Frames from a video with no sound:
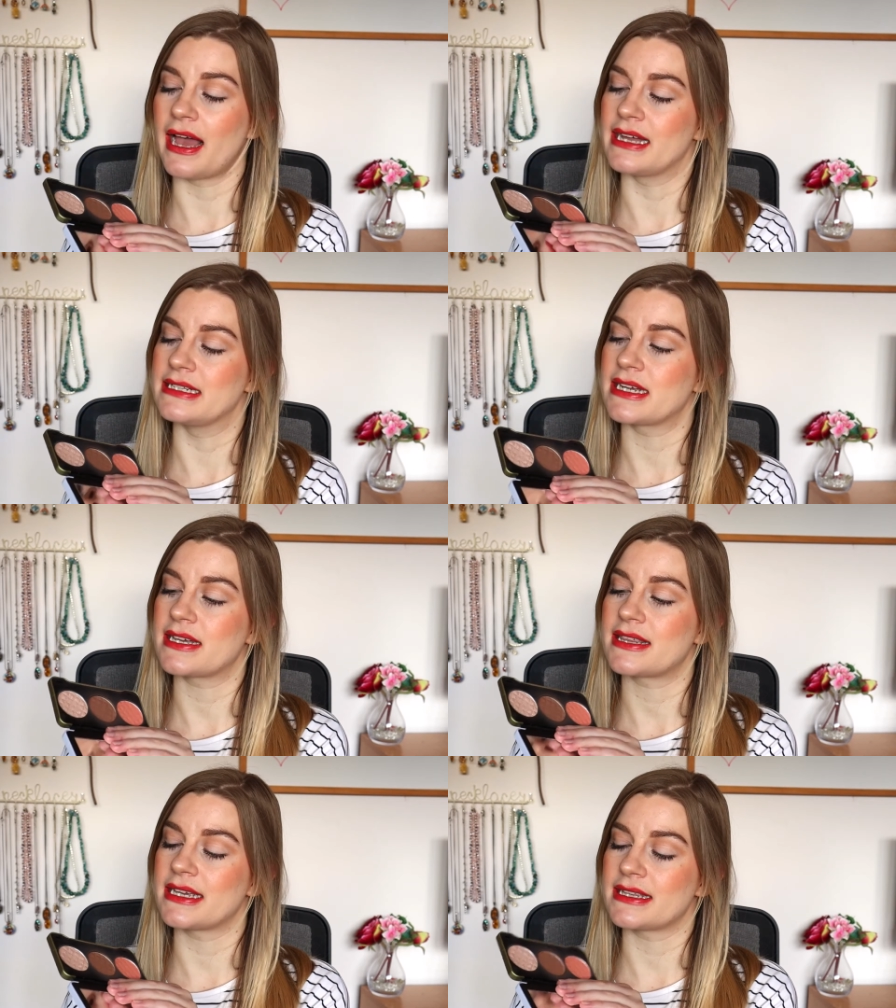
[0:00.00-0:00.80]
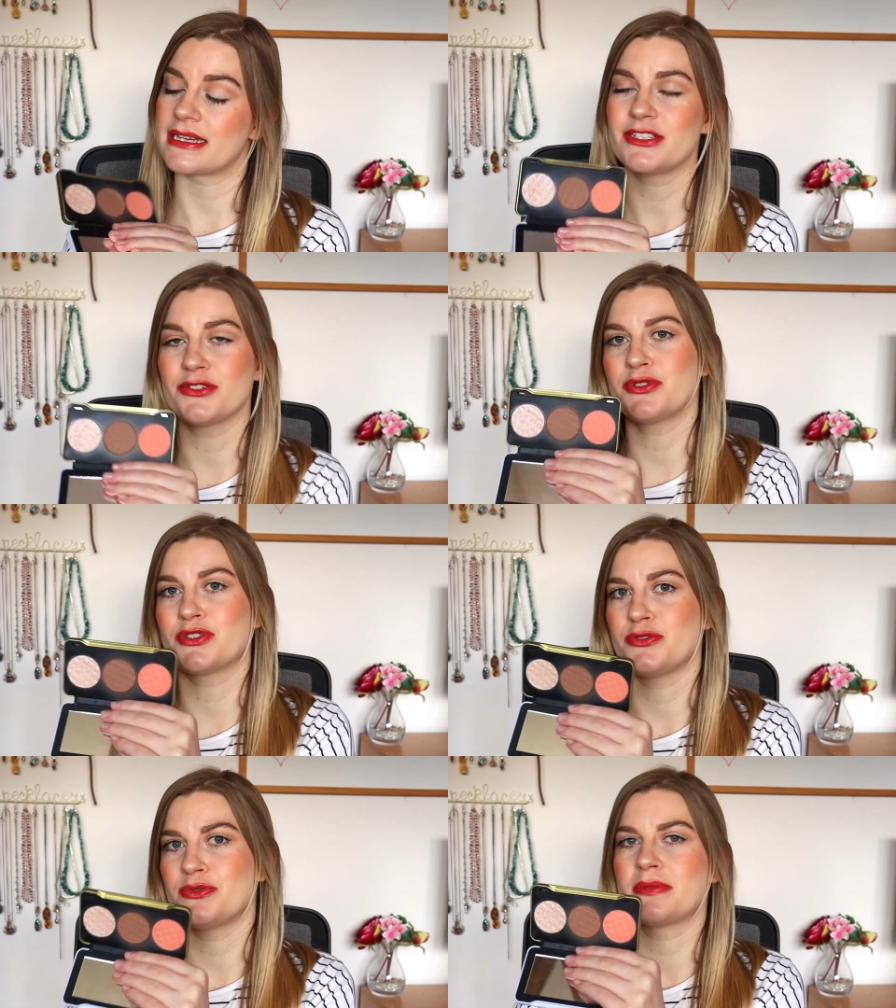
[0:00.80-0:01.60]
and I think they do
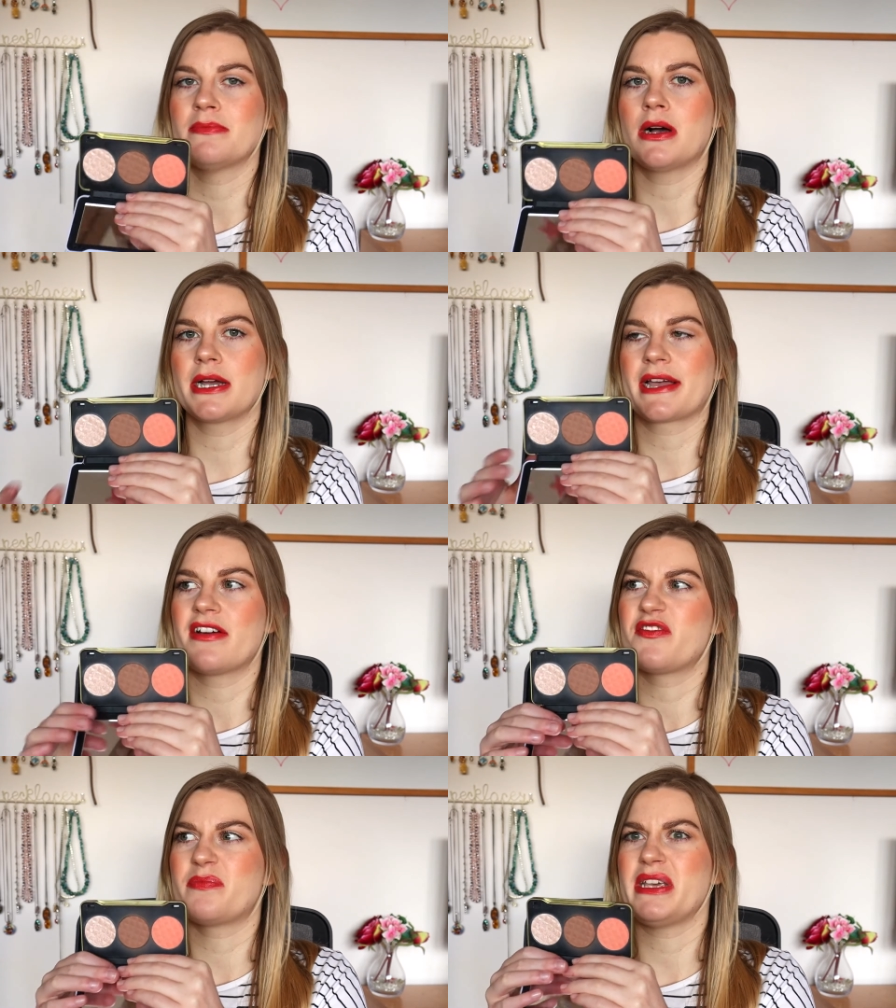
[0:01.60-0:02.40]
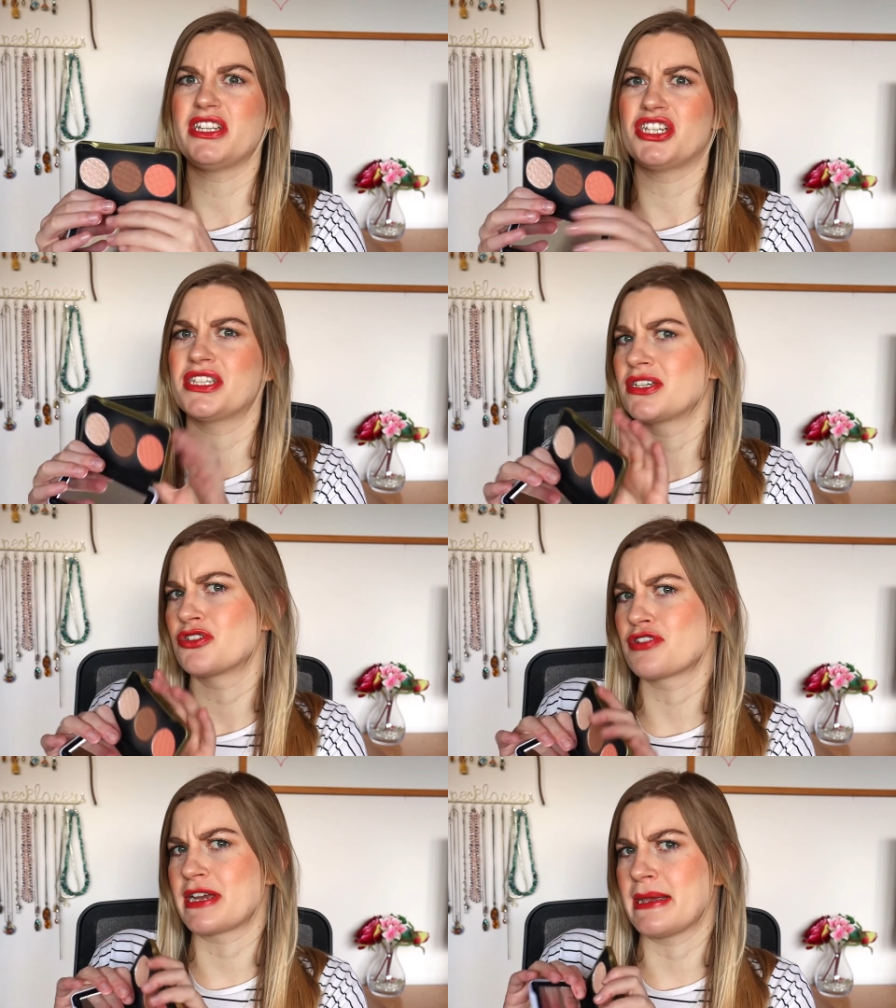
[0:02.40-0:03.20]
suit my kind of peaches and
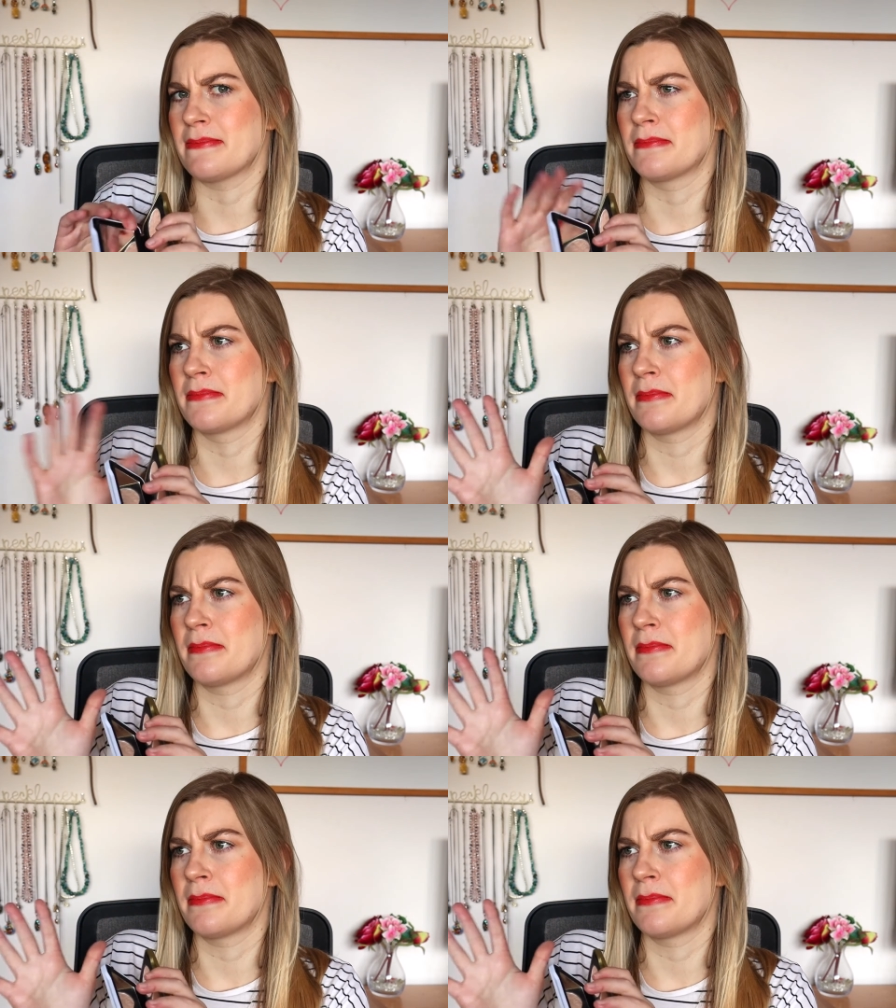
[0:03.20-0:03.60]
cream